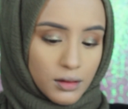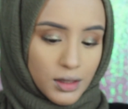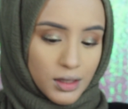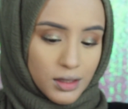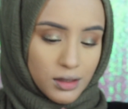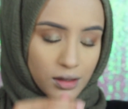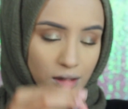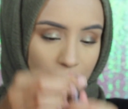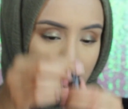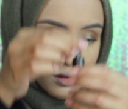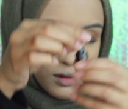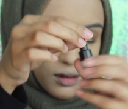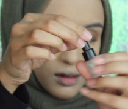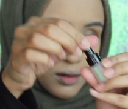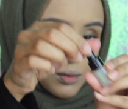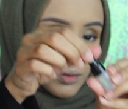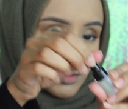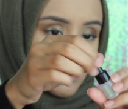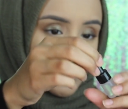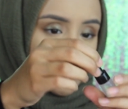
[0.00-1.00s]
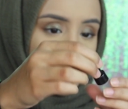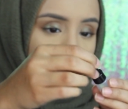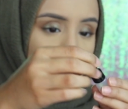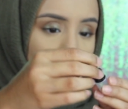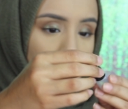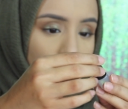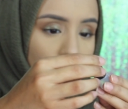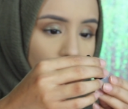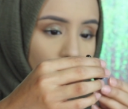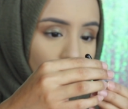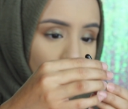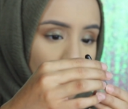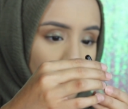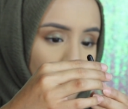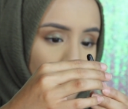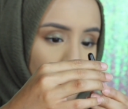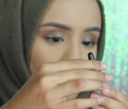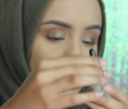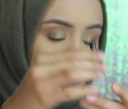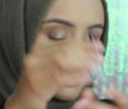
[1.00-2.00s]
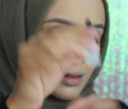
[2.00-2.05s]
It does come with a